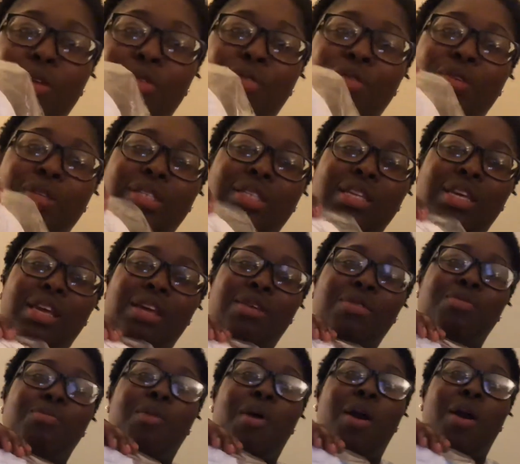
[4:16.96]
if you
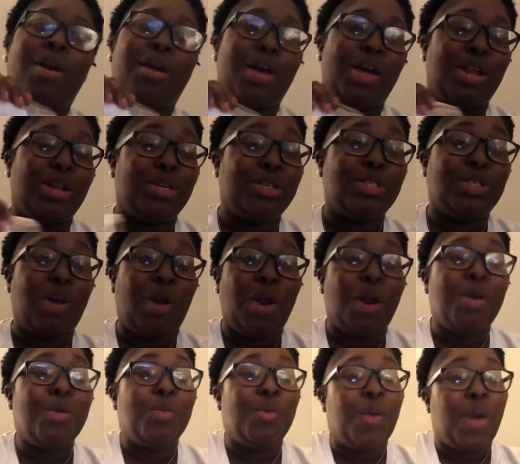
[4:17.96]
see, our colors
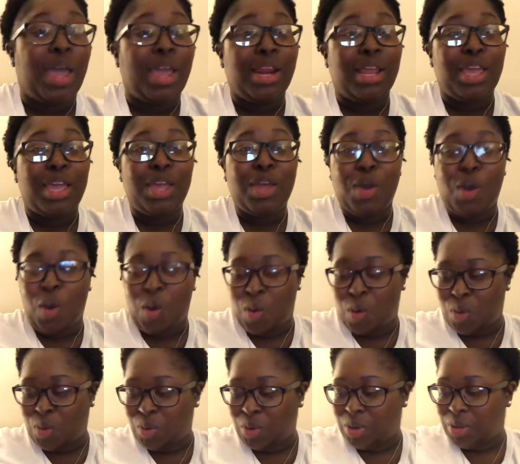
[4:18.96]
are white and
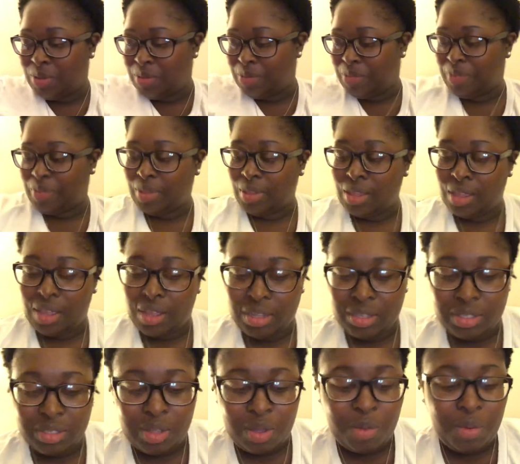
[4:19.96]
gold.
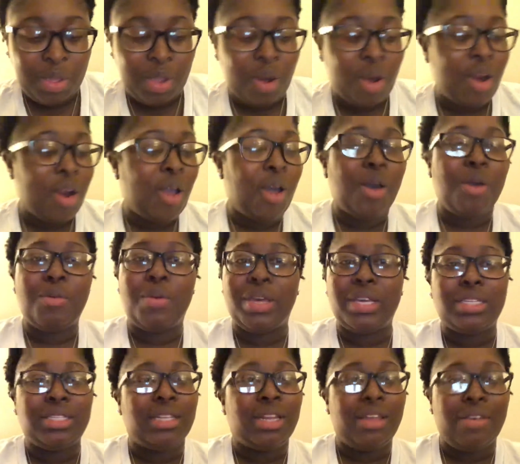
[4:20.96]
So we are
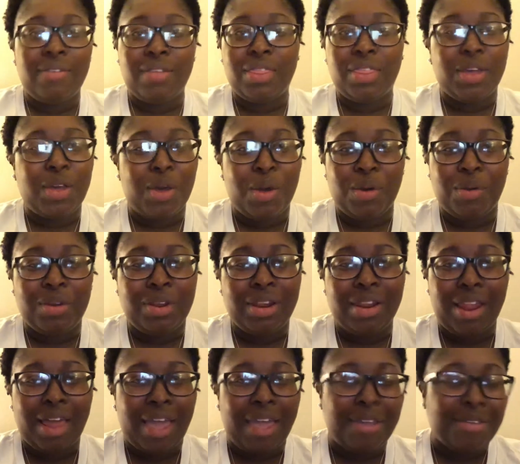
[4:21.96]
always living the
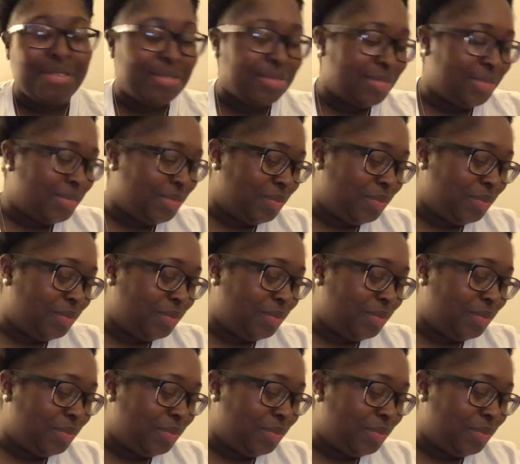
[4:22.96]
golden life.